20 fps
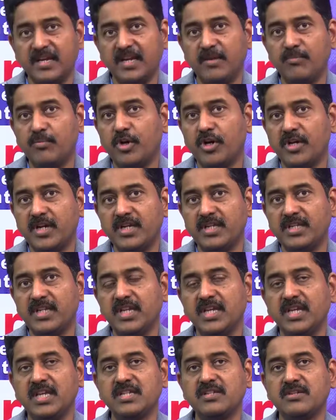important
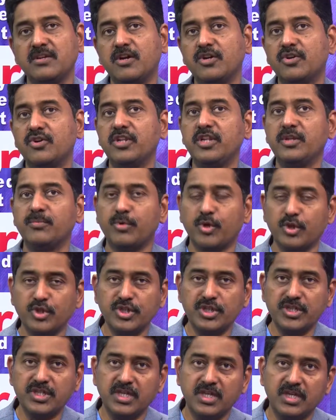thing is not only the
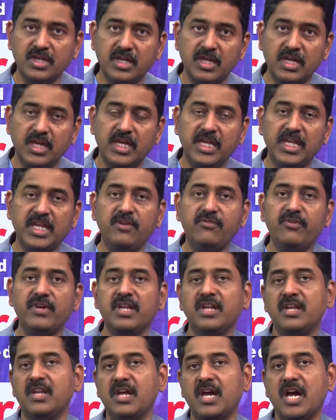procedure,
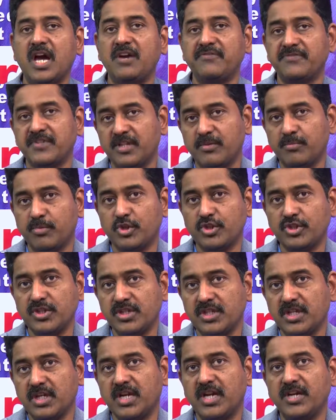even after the
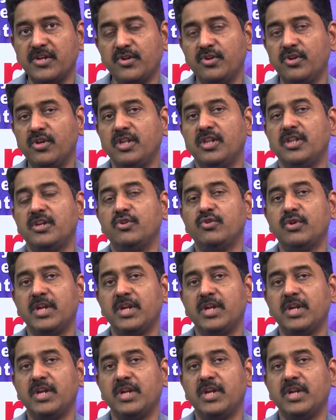procedure, continuing the dual